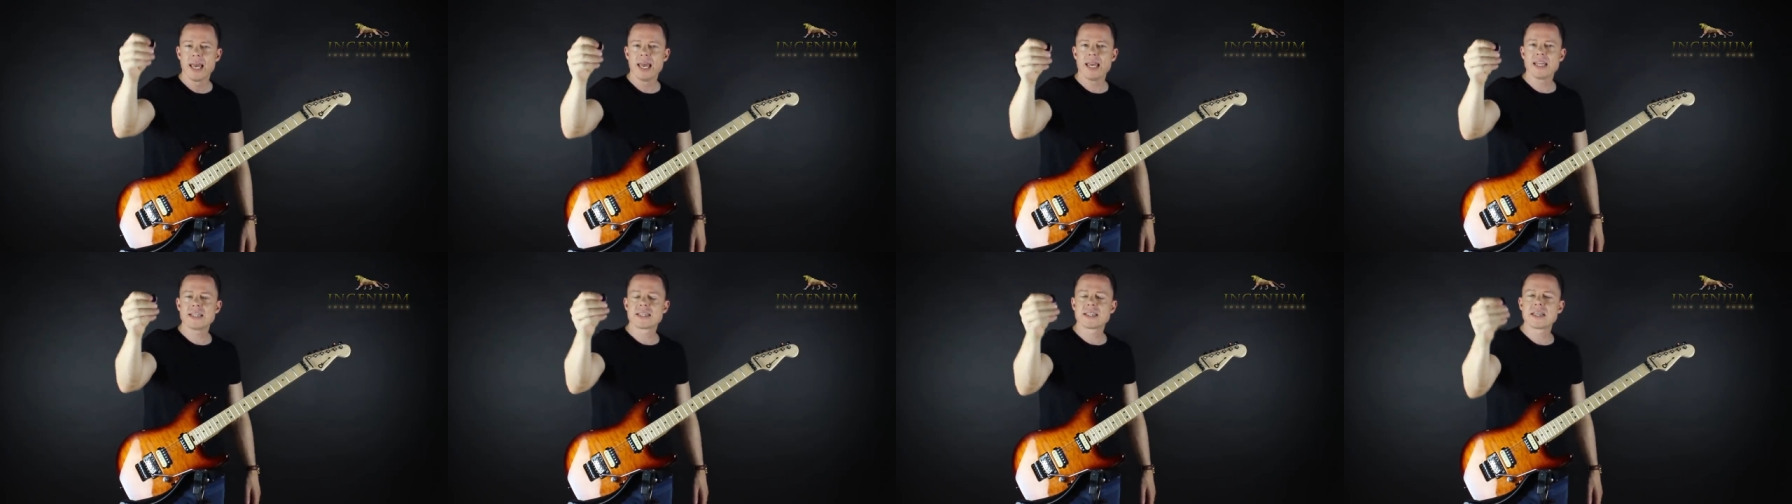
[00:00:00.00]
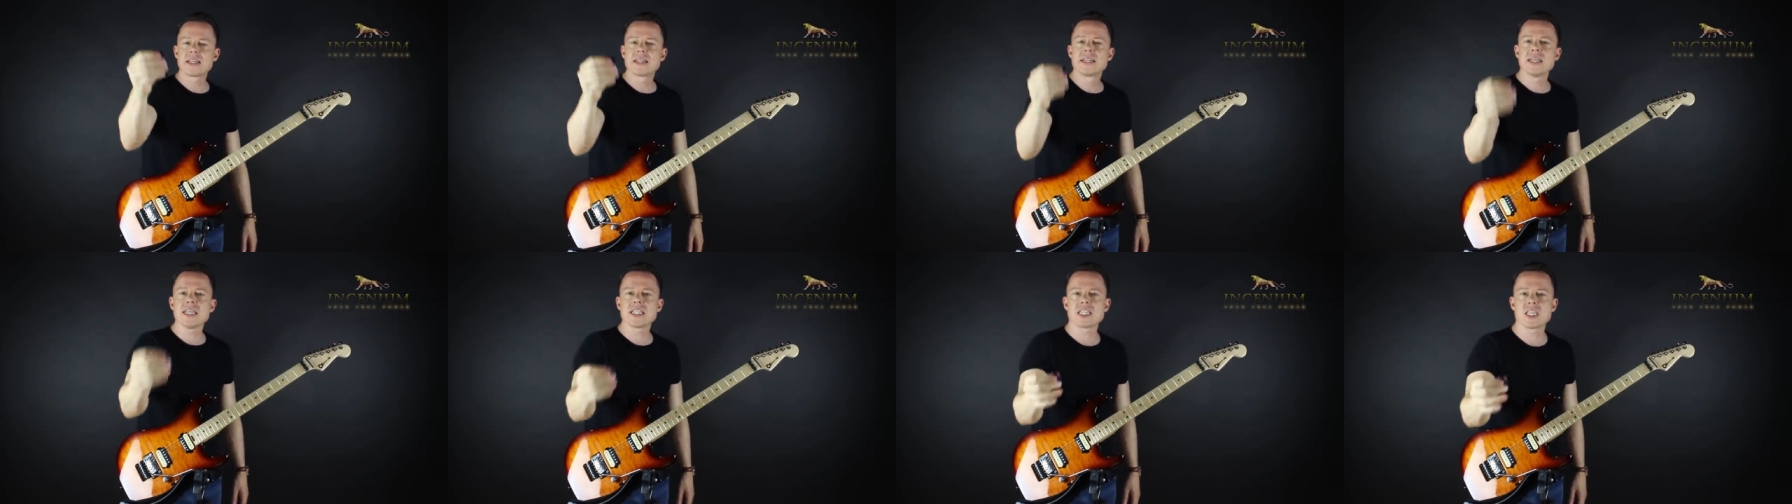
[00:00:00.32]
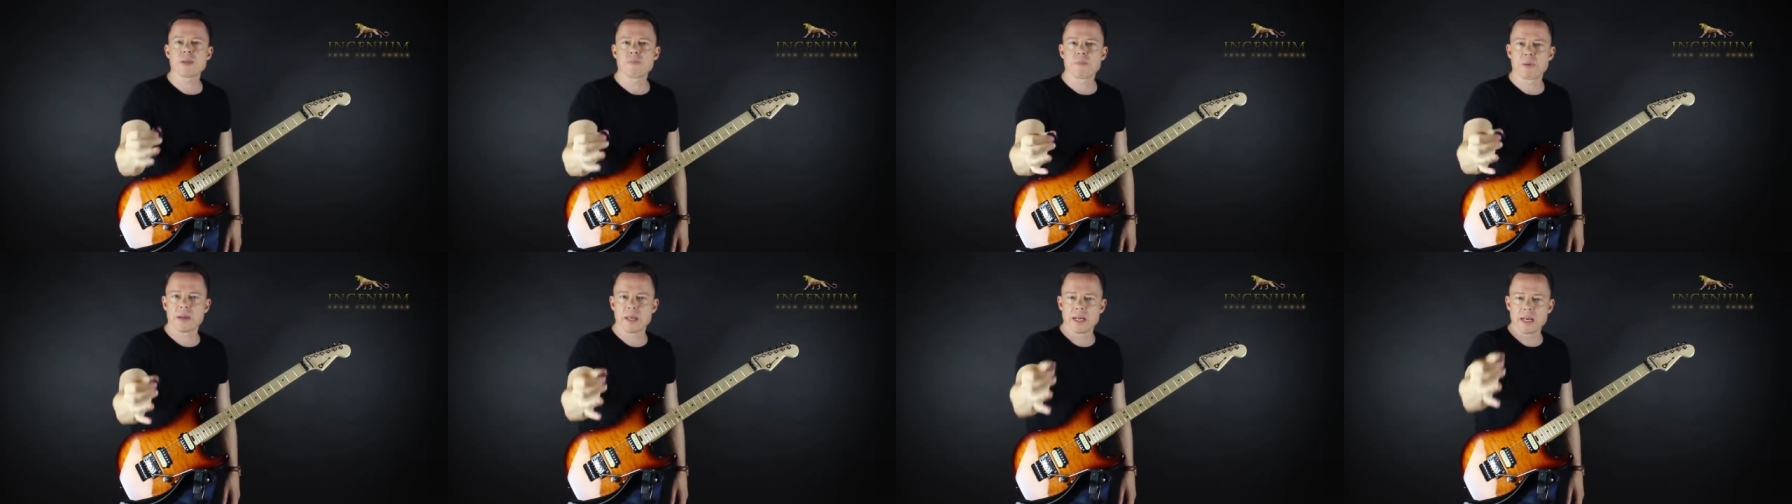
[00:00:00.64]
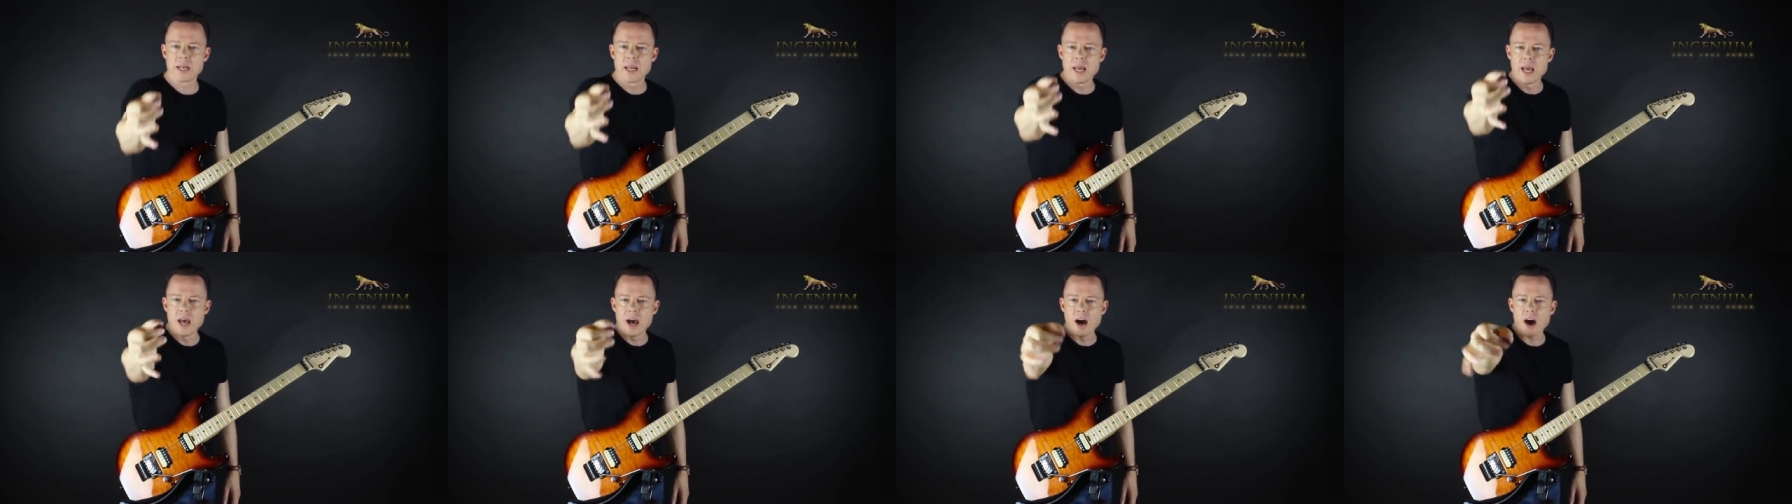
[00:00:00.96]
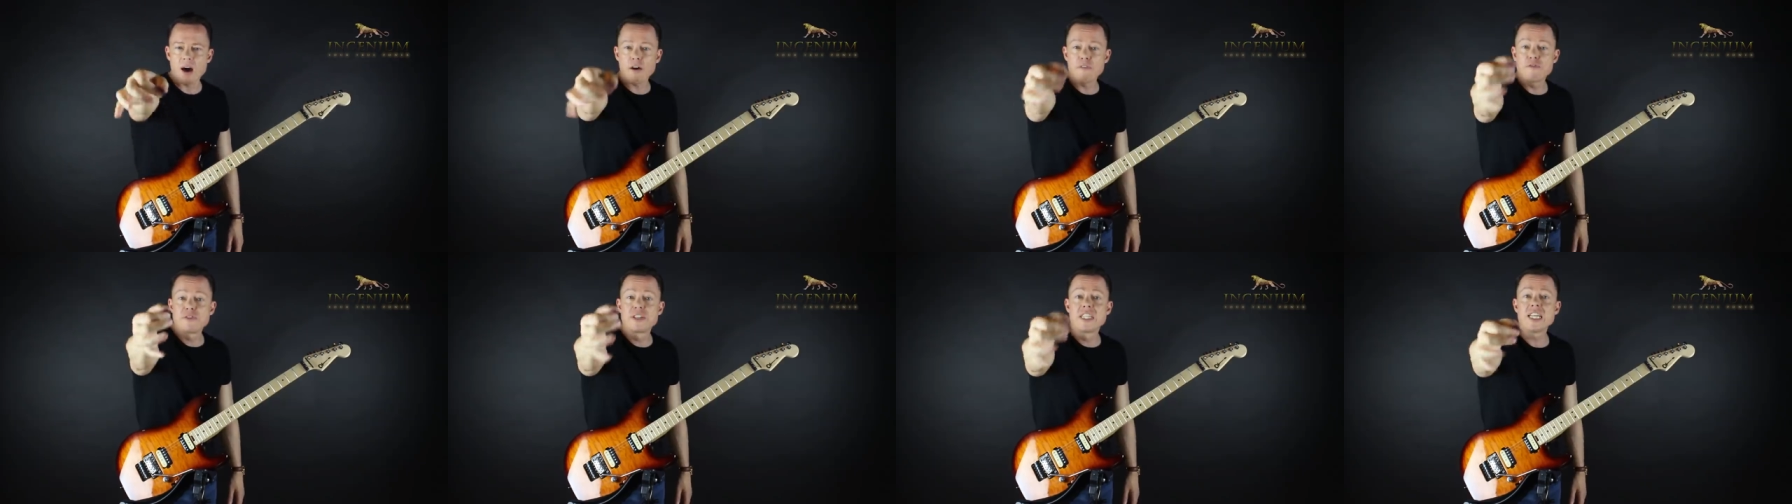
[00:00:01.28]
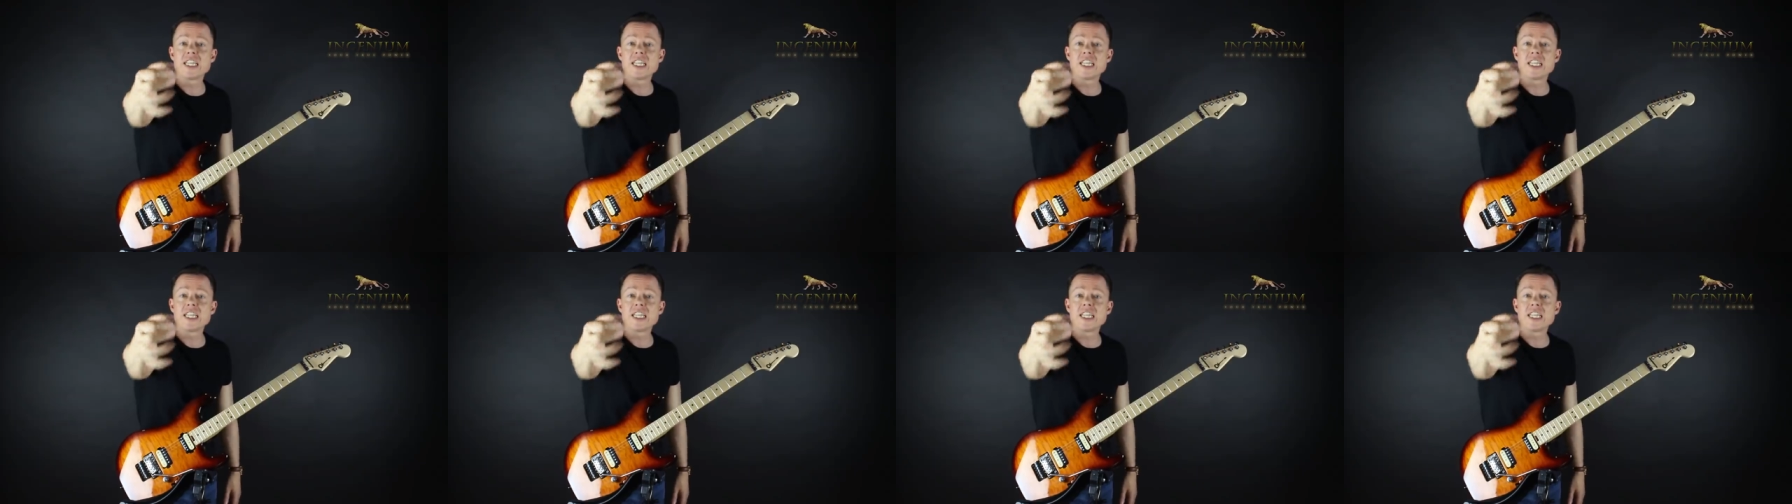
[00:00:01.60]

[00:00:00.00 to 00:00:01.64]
is the discipline of